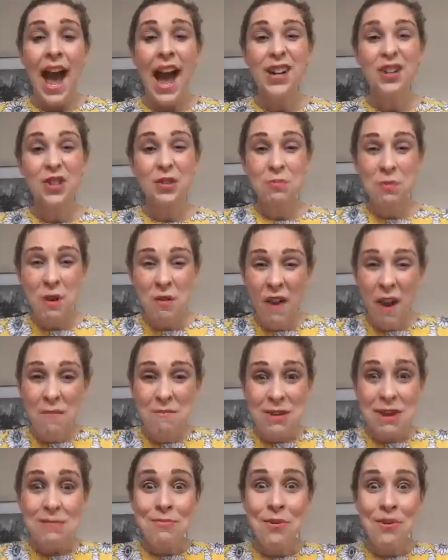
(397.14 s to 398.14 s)
And just be around
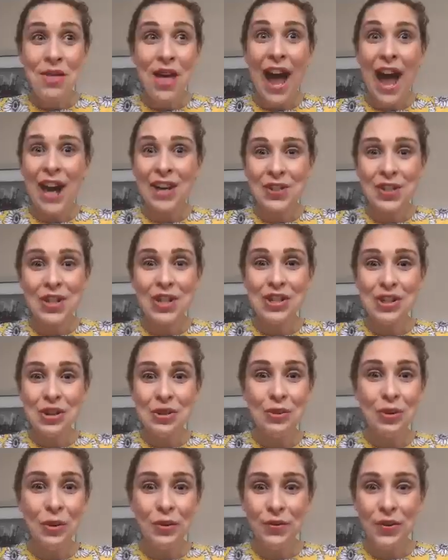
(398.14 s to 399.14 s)
people that actually
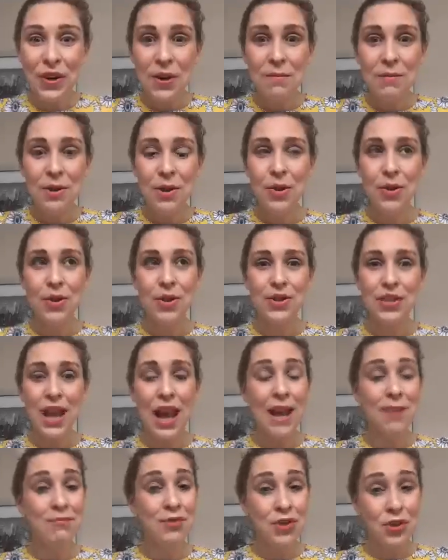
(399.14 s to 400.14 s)
do love you, because
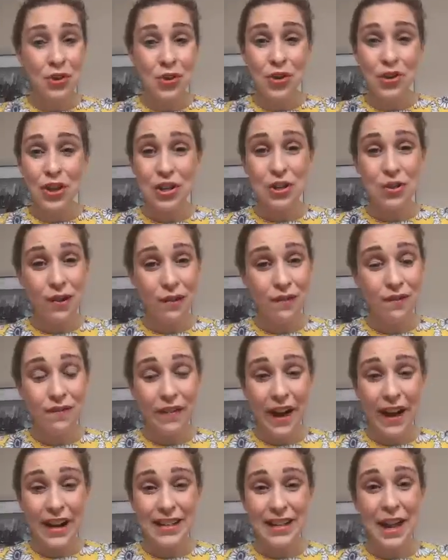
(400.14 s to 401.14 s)
I'm sure that you can
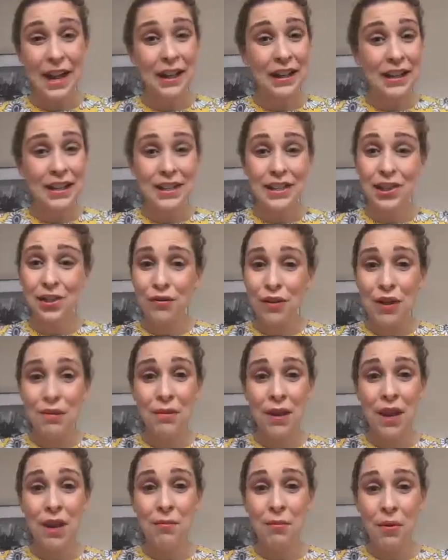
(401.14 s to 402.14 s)
find at least three
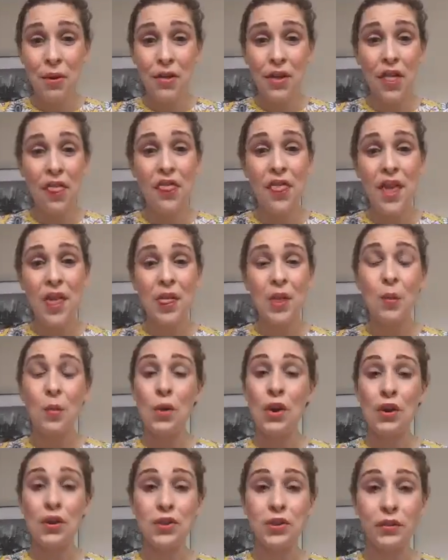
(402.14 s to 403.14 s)
people that think the
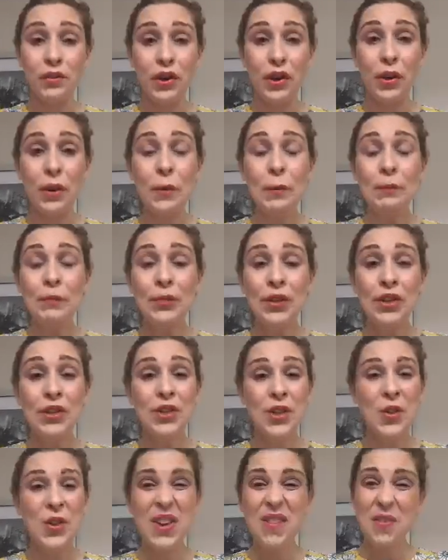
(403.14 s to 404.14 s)
world of you.
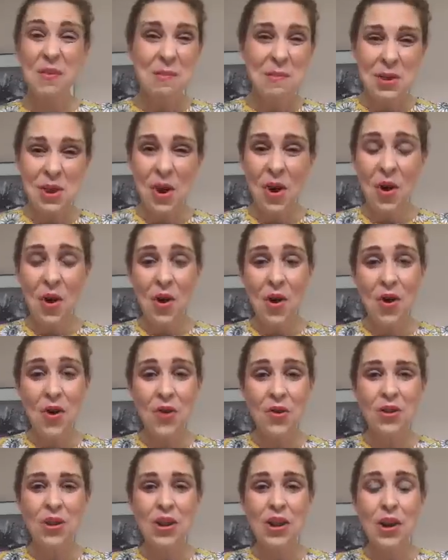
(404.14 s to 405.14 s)
So give them a
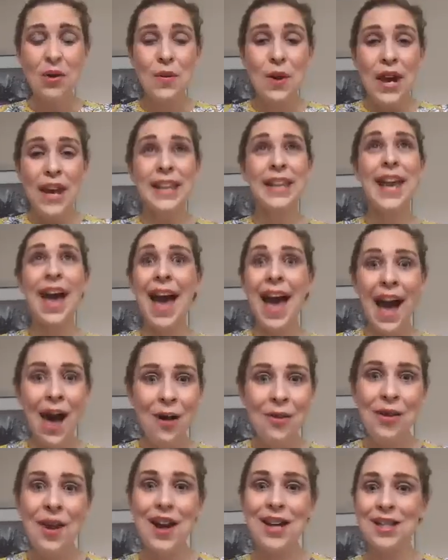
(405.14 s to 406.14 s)
call, you know, get
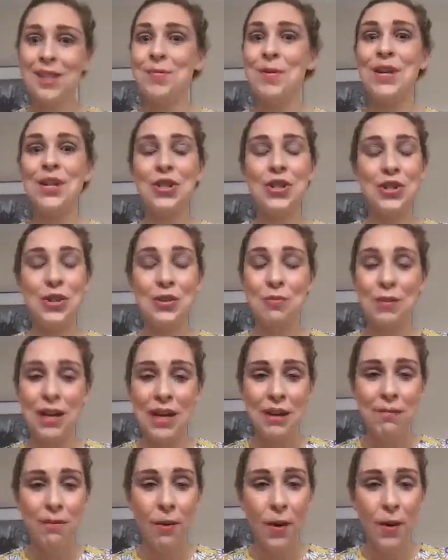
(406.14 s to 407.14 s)
out there, speak to new
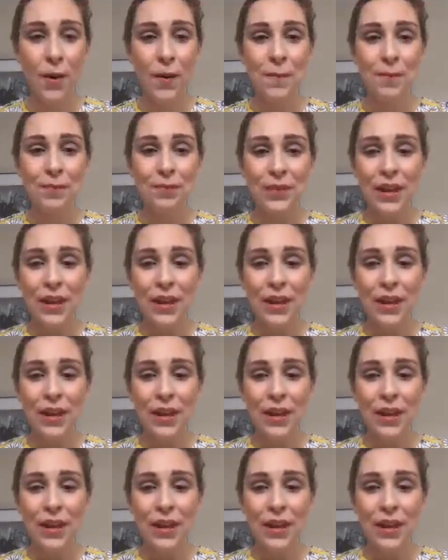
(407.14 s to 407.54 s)
people.